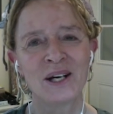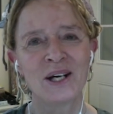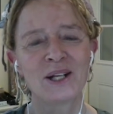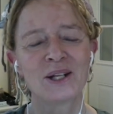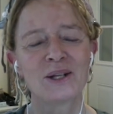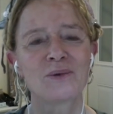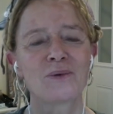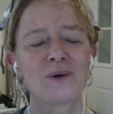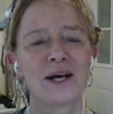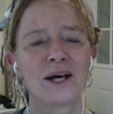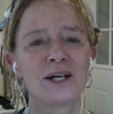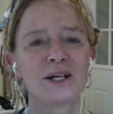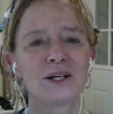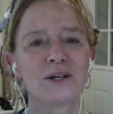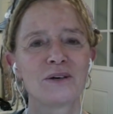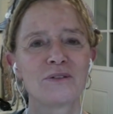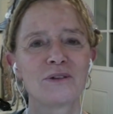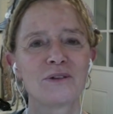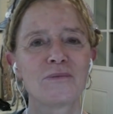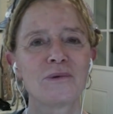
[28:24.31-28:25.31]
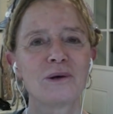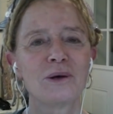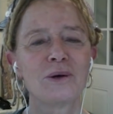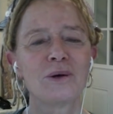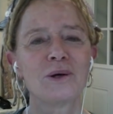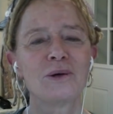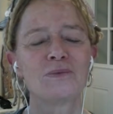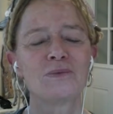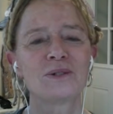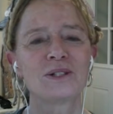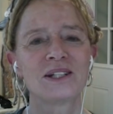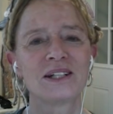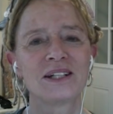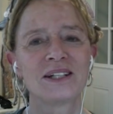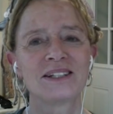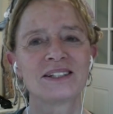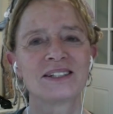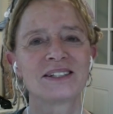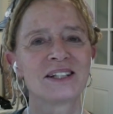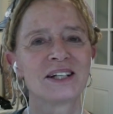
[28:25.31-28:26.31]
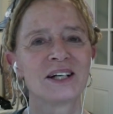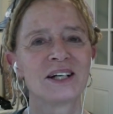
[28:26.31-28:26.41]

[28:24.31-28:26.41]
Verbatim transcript: the writer of the poem says,